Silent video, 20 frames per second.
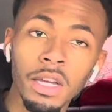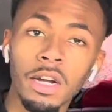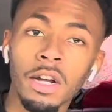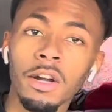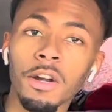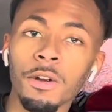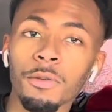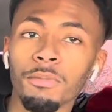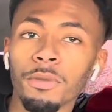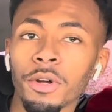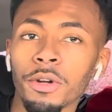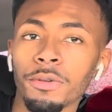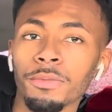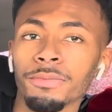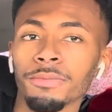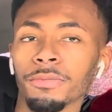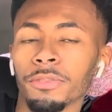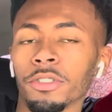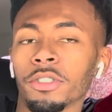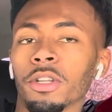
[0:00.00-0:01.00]
All right, bro.
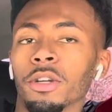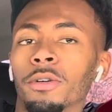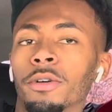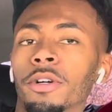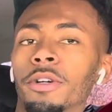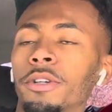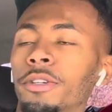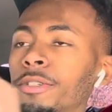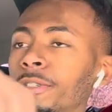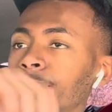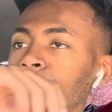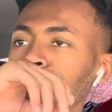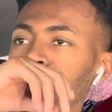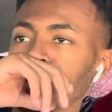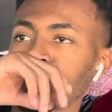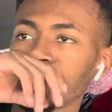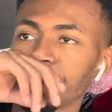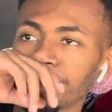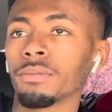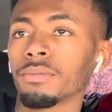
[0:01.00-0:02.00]
So,
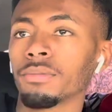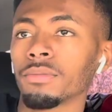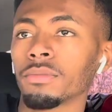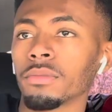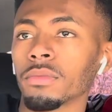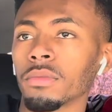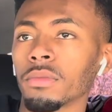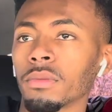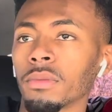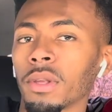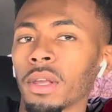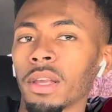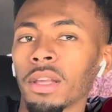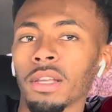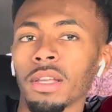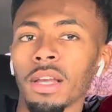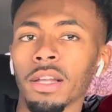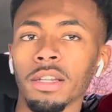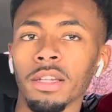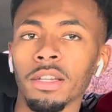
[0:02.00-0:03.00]
I
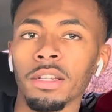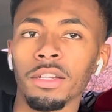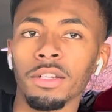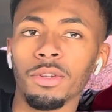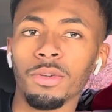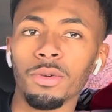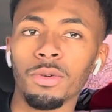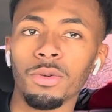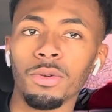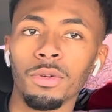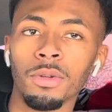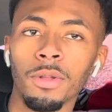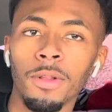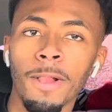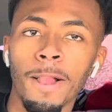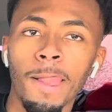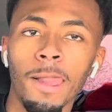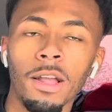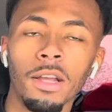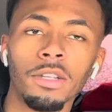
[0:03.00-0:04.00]
ain't got nothing to do.
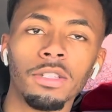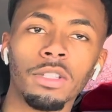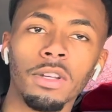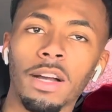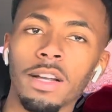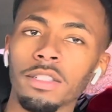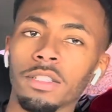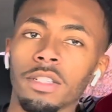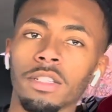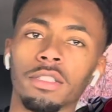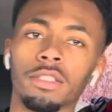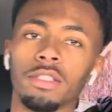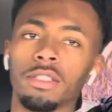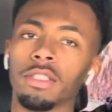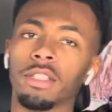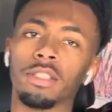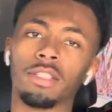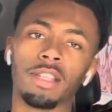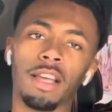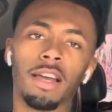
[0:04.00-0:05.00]
So I just
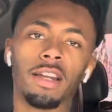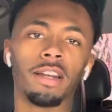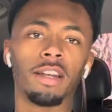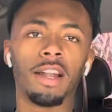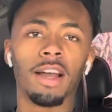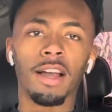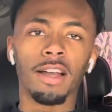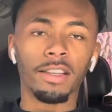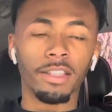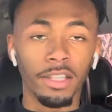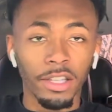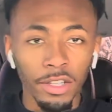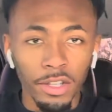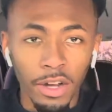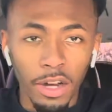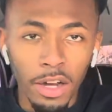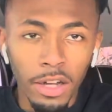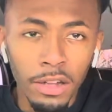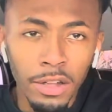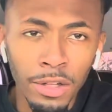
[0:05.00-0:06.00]
decided I'd give
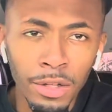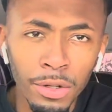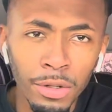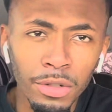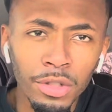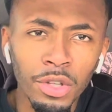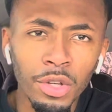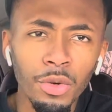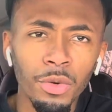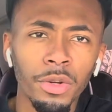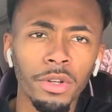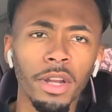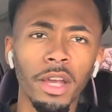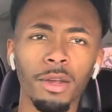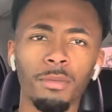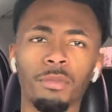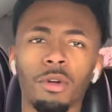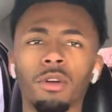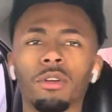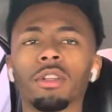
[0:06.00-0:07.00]
y'all a little Q&A,
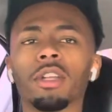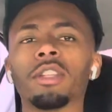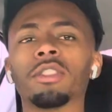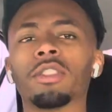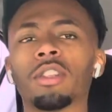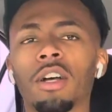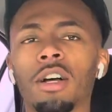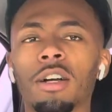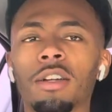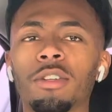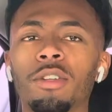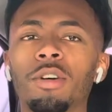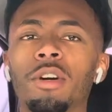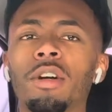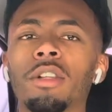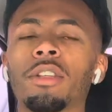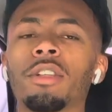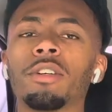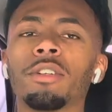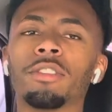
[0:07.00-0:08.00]
bro. Let y'all know a
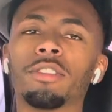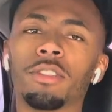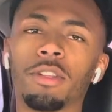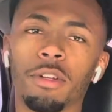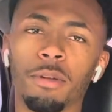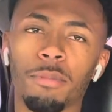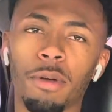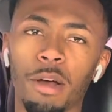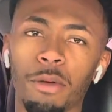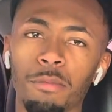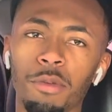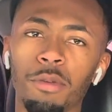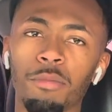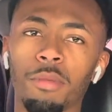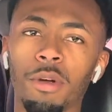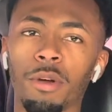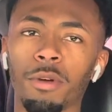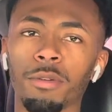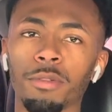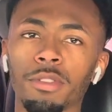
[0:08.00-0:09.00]
little something about me,
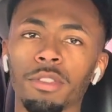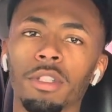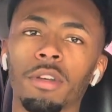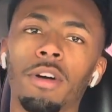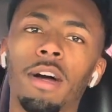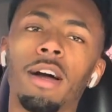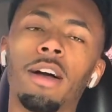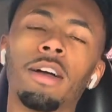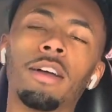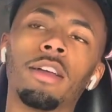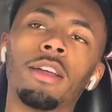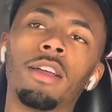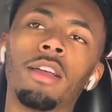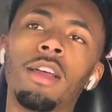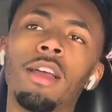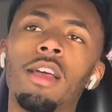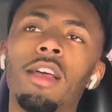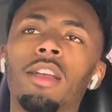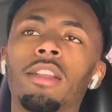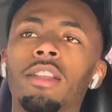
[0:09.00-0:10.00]
bro. So
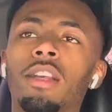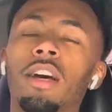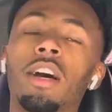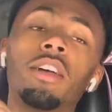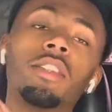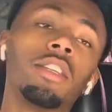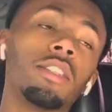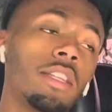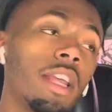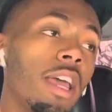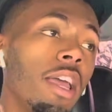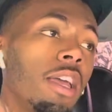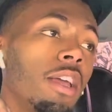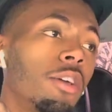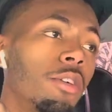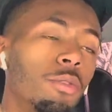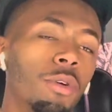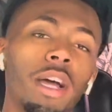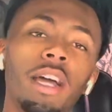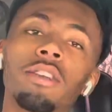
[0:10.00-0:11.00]
the other day,
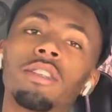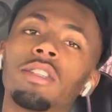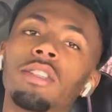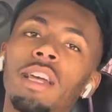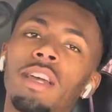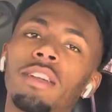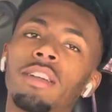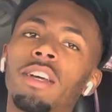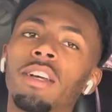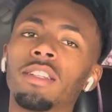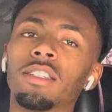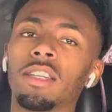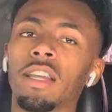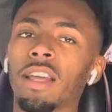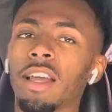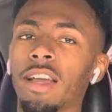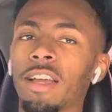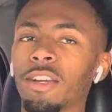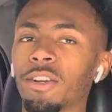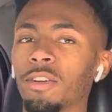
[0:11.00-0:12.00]
I ain't
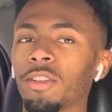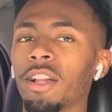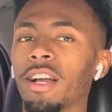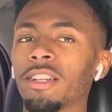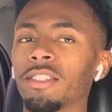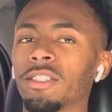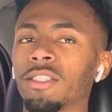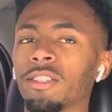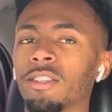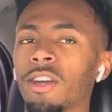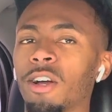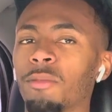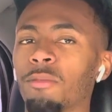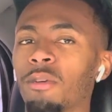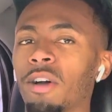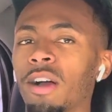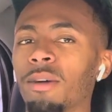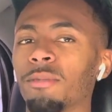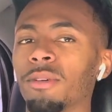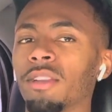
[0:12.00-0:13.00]
gonna lie to y'all,
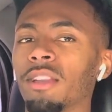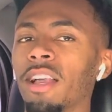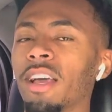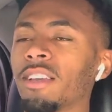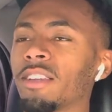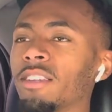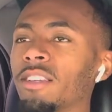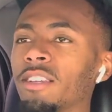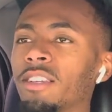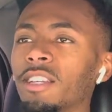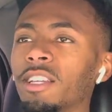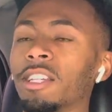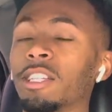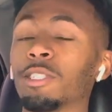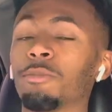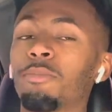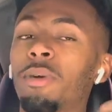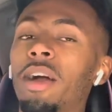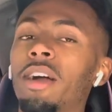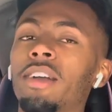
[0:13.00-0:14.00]
bro. I've been liking it. It
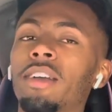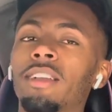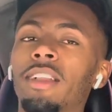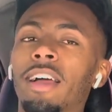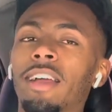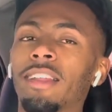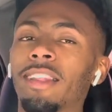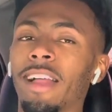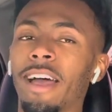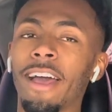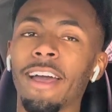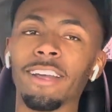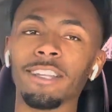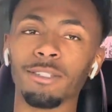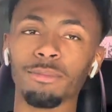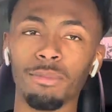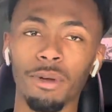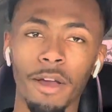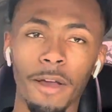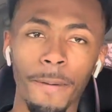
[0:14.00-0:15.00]
was probably like
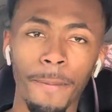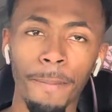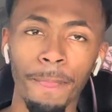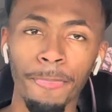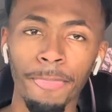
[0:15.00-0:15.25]
last month.